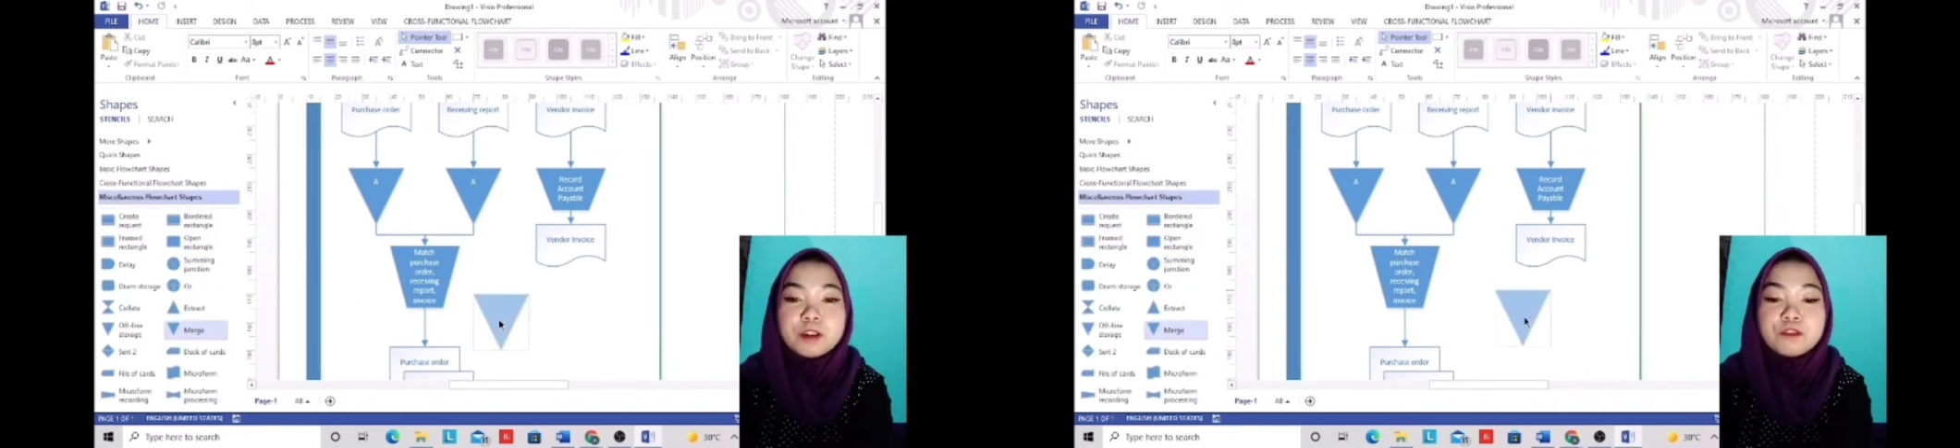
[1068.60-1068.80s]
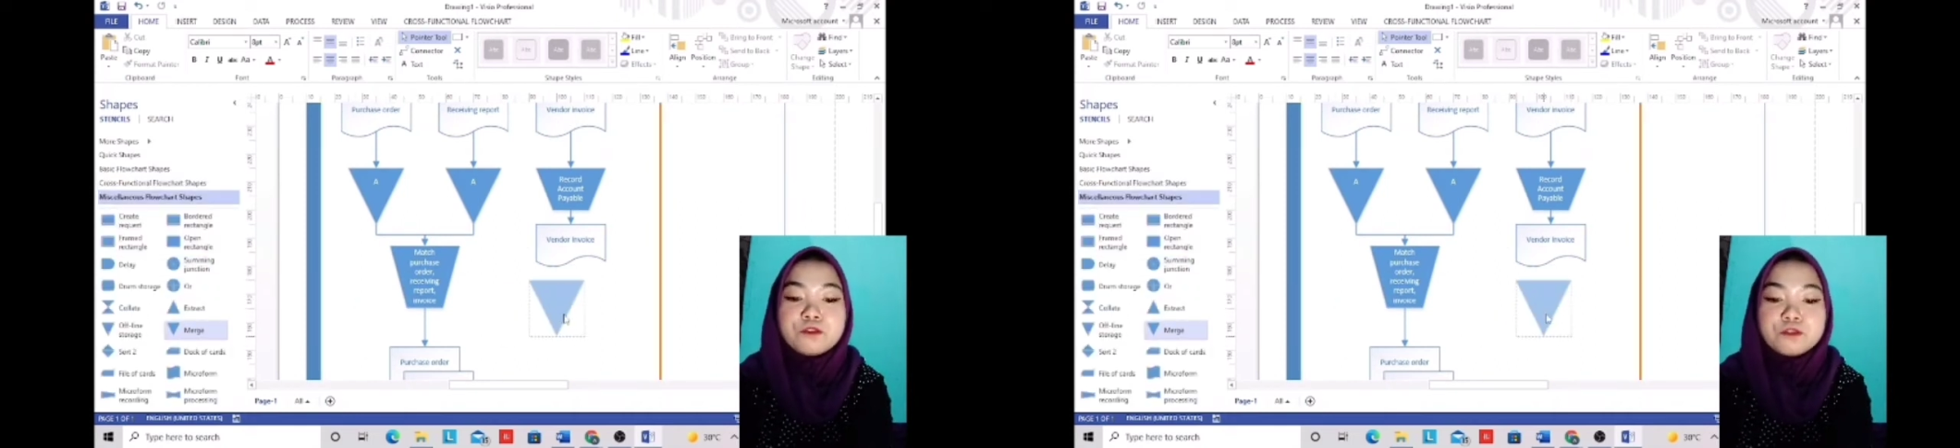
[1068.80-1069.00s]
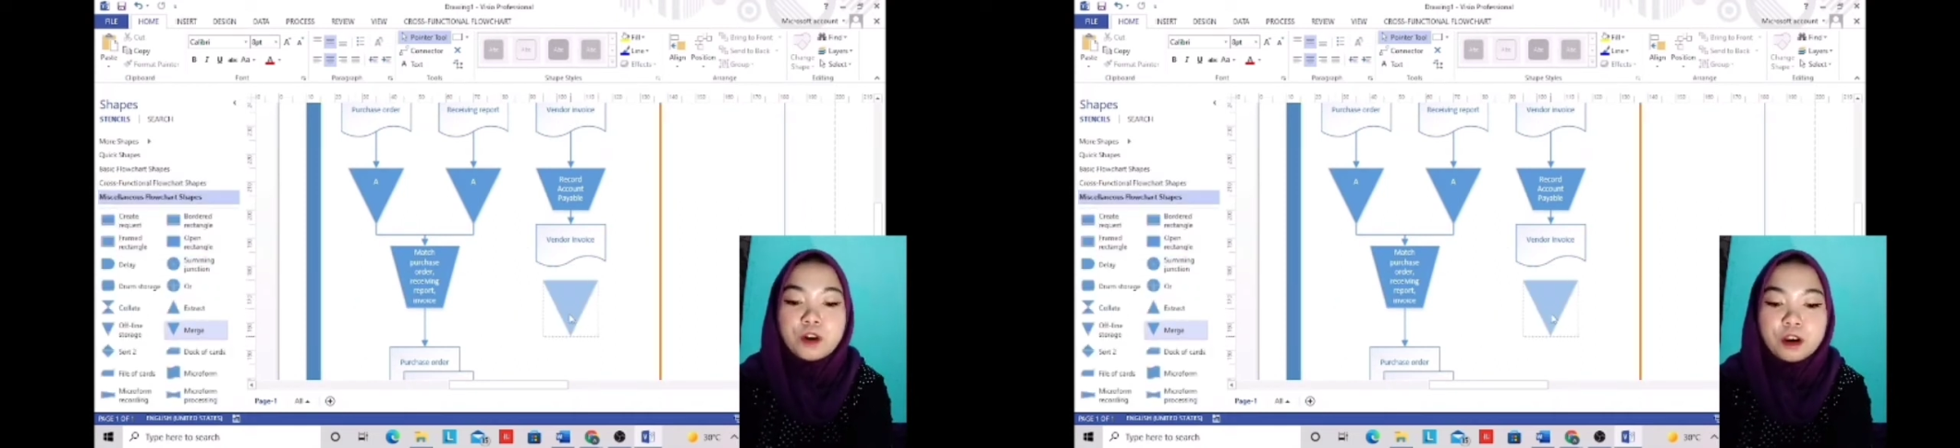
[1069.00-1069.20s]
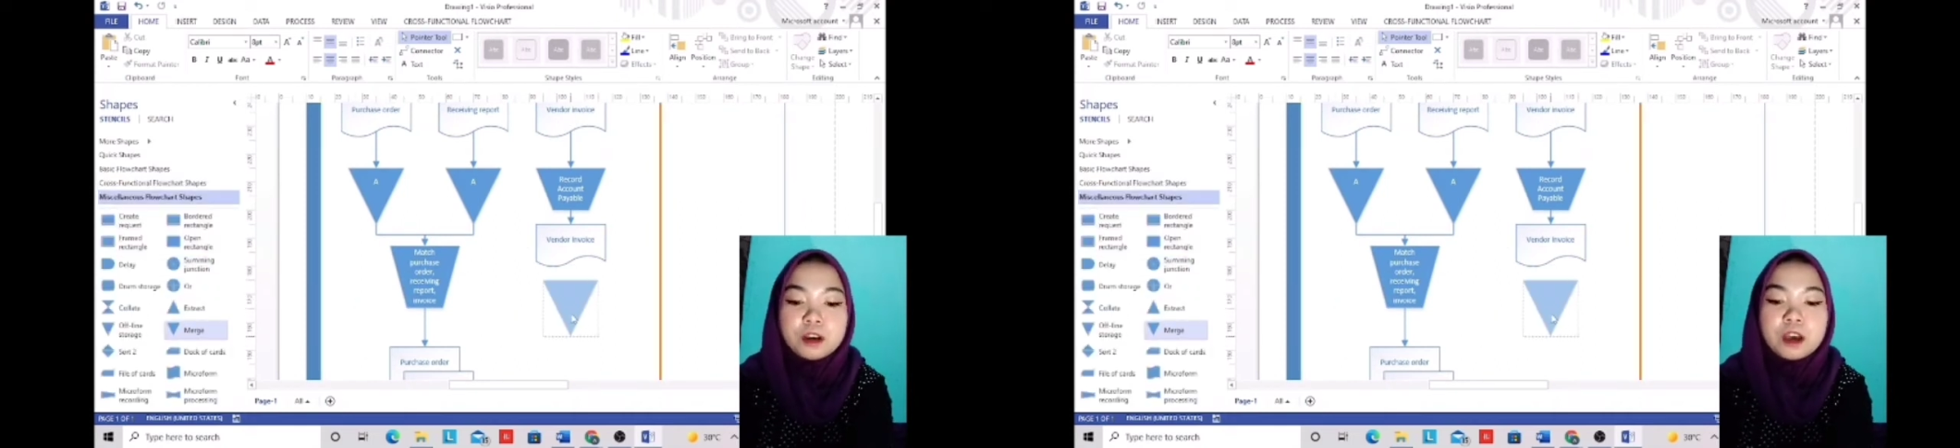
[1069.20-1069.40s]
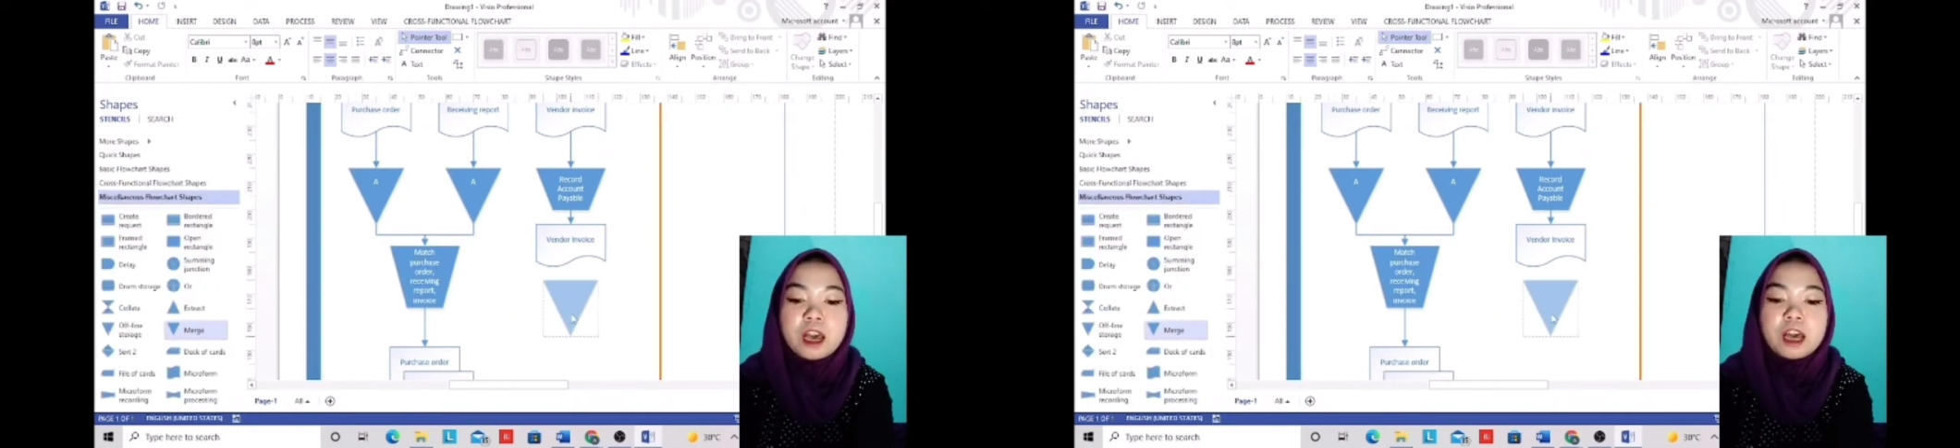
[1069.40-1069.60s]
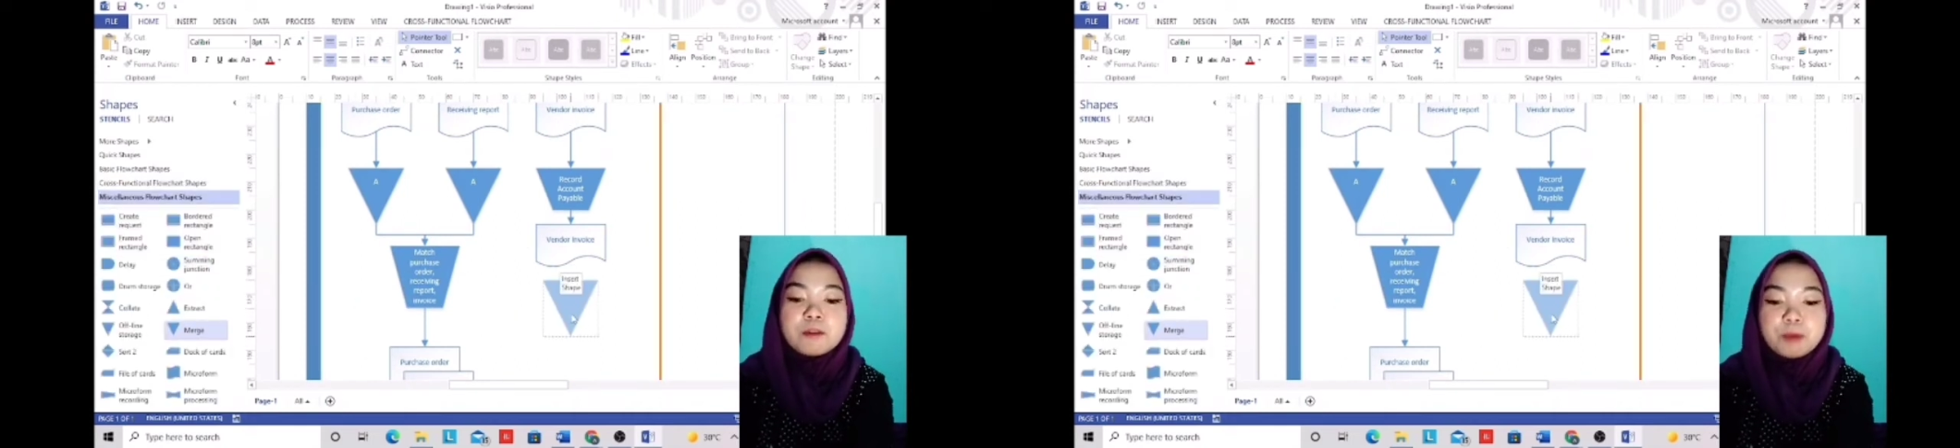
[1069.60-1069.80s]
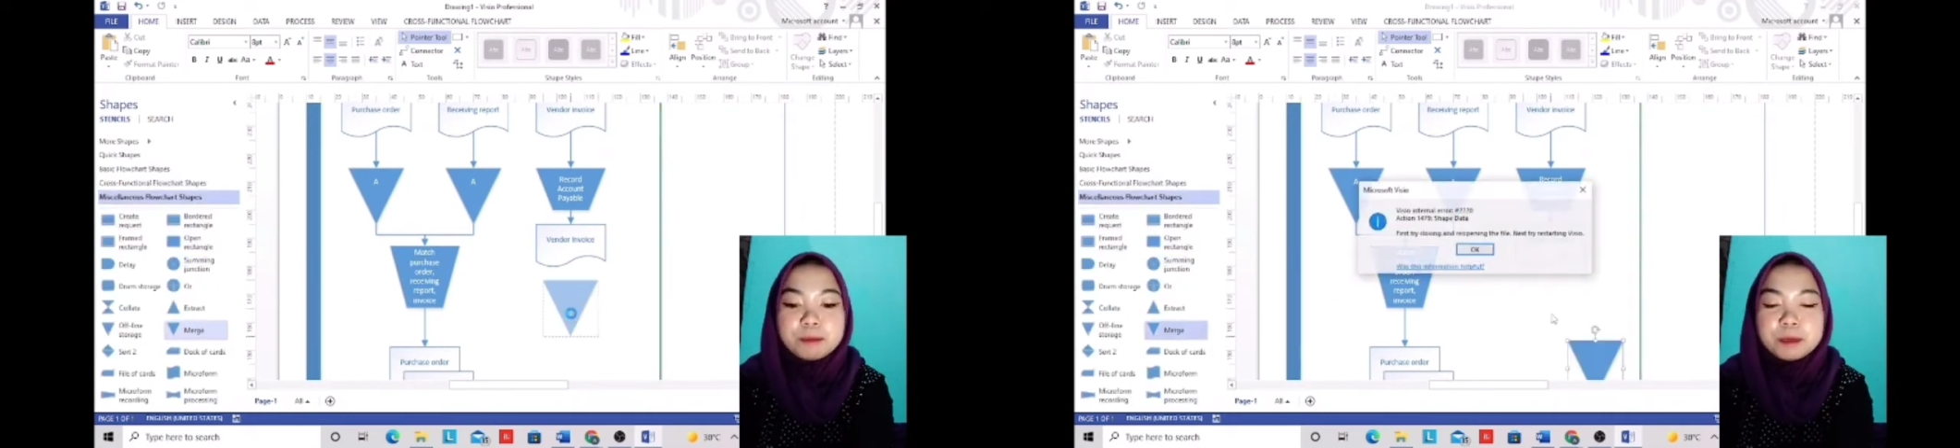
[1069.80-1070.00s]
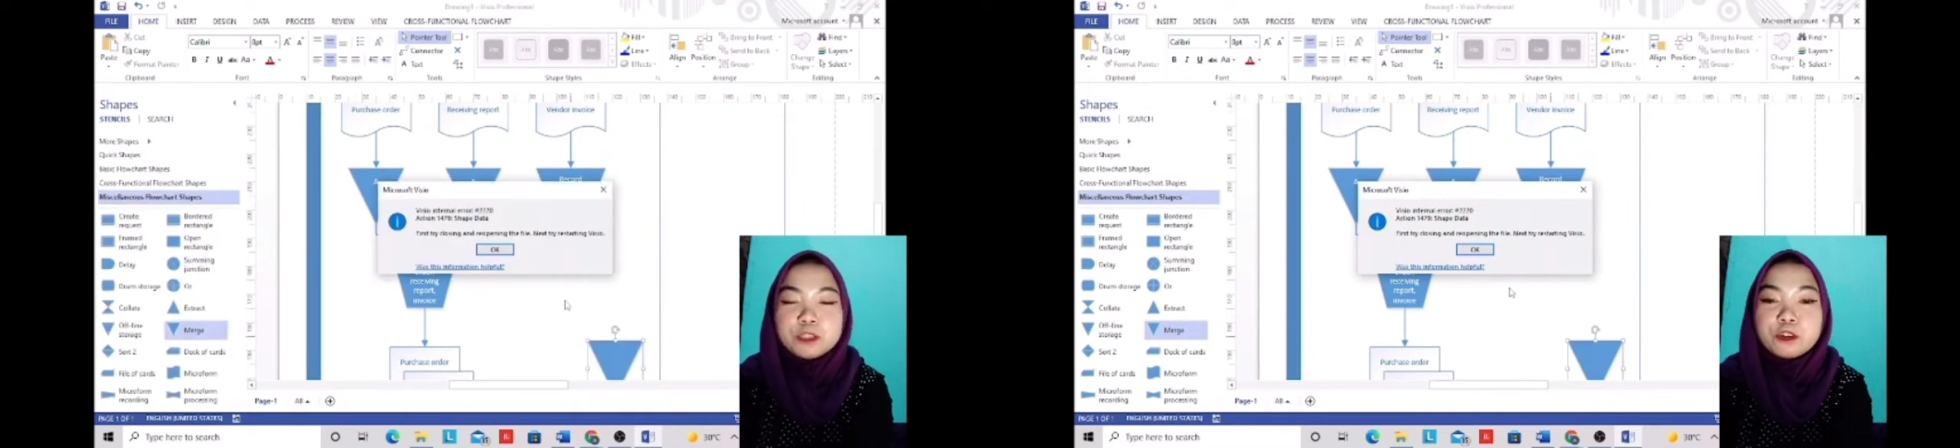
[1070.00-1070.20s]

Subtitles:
for paper